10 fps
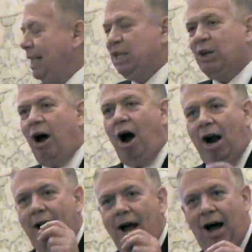It's
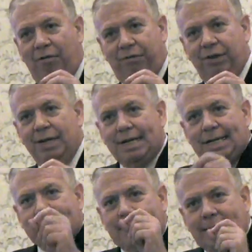hard enough
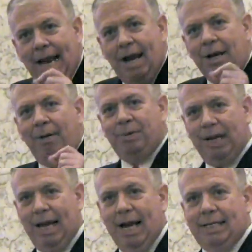to stand up to
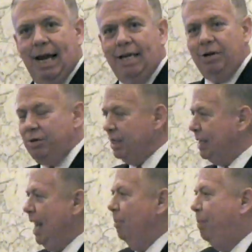the anti-union
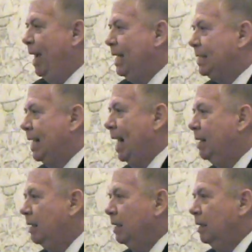campaigns
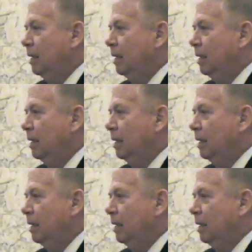that